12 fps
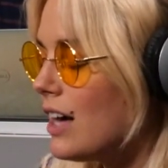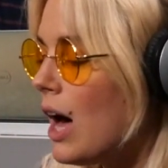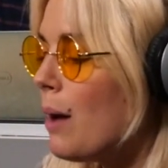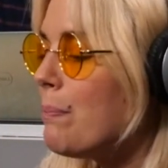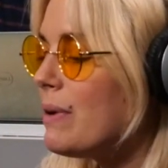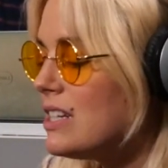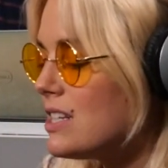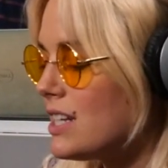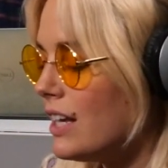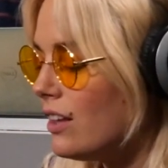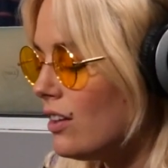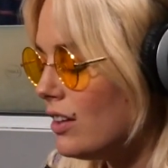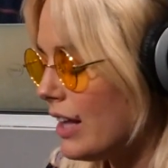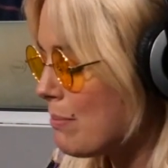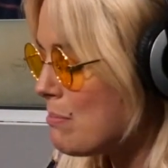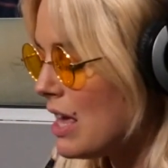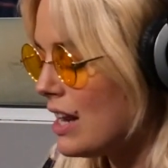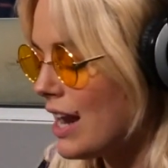up until
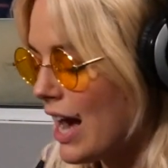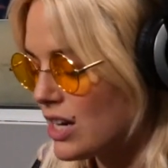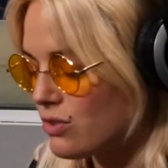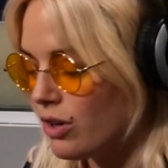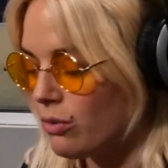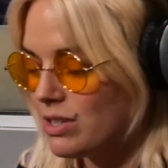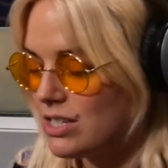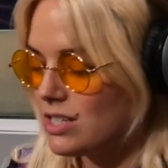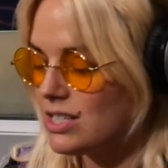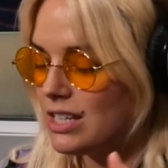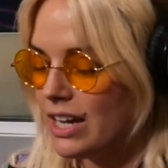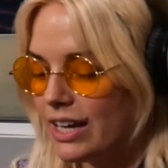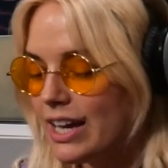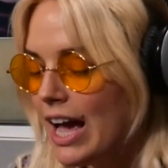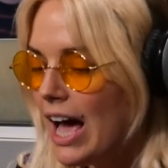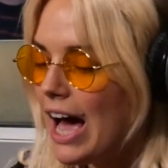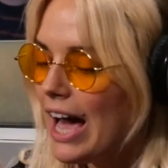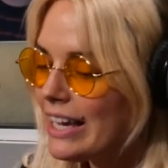like mid Nashville was just like,
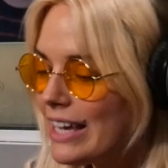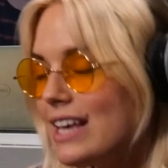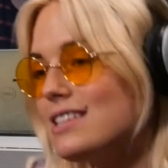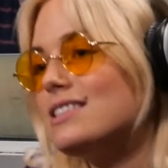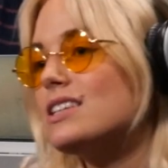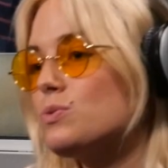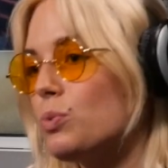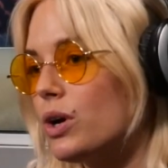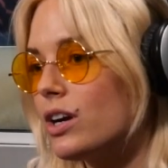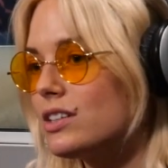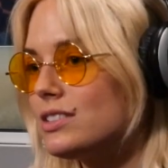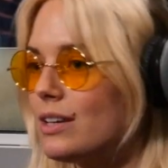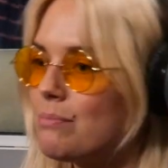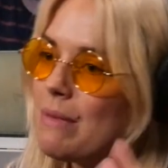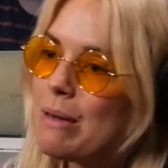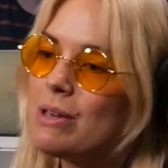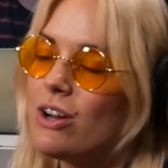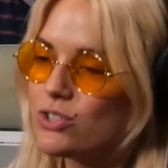I guess this works.
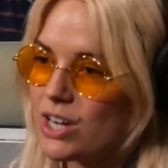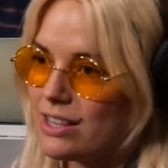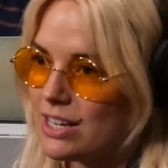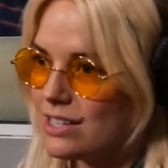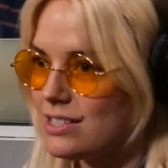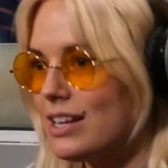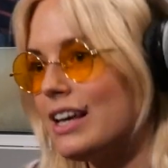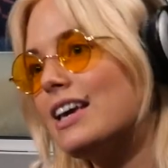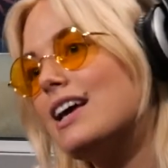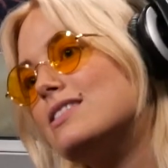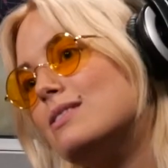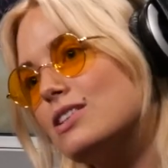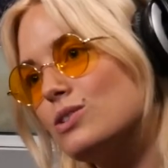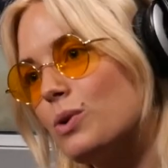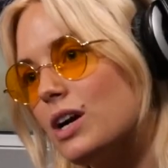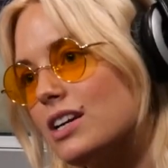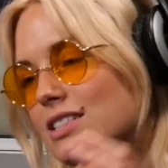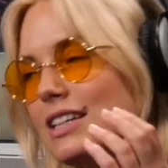Maybe I'll try this, and mm. I guess this
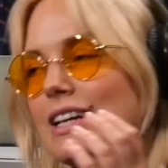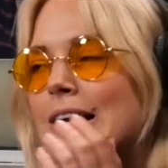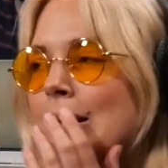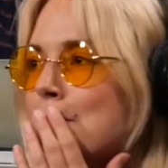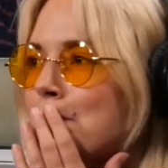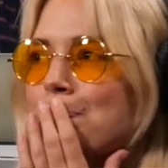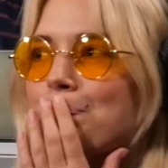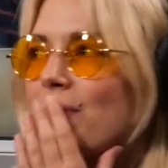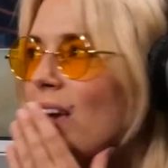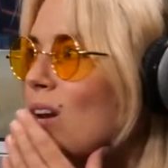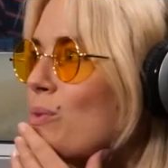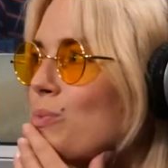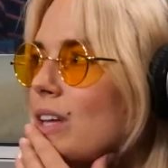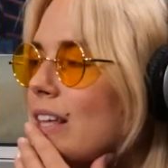works. And you just